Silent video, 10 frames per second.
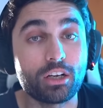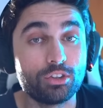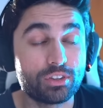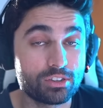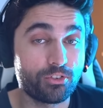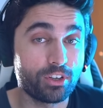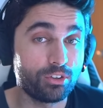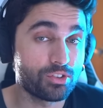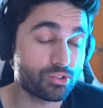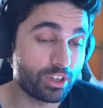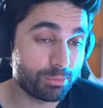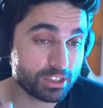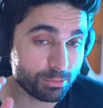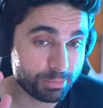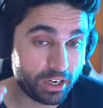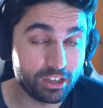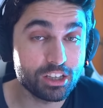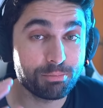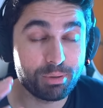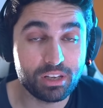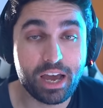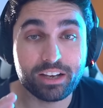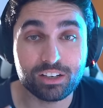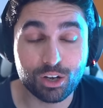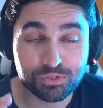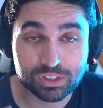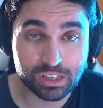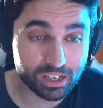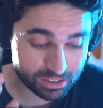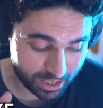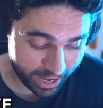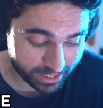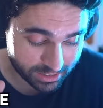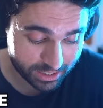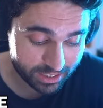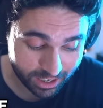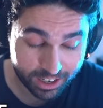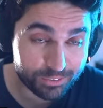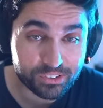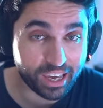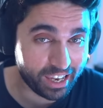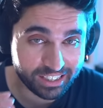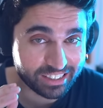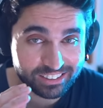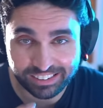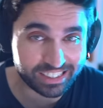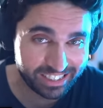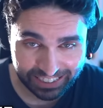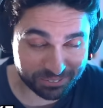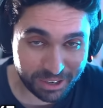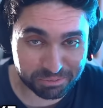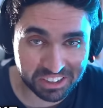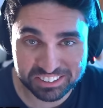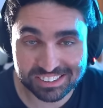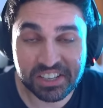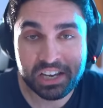check out this video on the screen because apparently Black Ops 6 ended up getting leaked, my brothers.